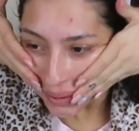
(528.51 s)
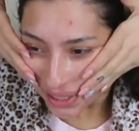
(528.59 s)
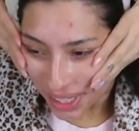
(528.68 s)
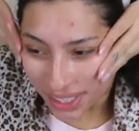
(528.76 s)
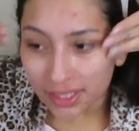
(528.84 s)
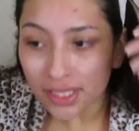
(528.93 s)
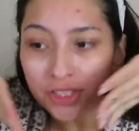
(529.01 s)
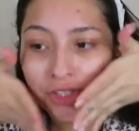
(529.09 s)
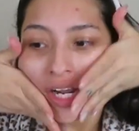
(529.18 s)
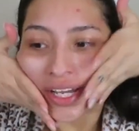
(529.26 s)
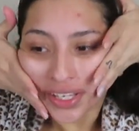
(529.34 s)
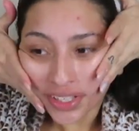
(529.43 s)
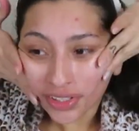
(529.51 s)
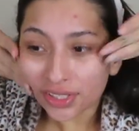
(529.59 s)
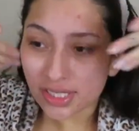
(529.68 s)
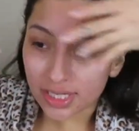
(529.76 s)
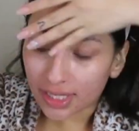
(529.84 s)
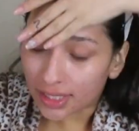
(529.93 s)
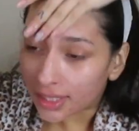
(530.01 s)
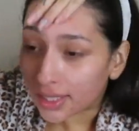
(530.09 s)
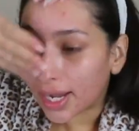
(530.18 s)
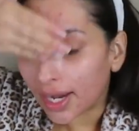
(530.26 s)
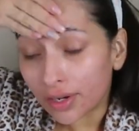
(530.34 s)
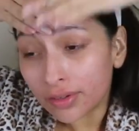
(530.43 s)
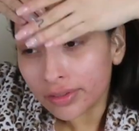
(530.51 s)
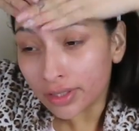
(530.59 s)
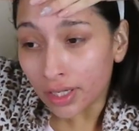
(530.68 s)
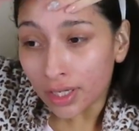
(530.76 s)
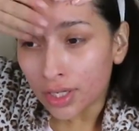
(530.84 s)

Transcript: you're kind of like dragging your skin down.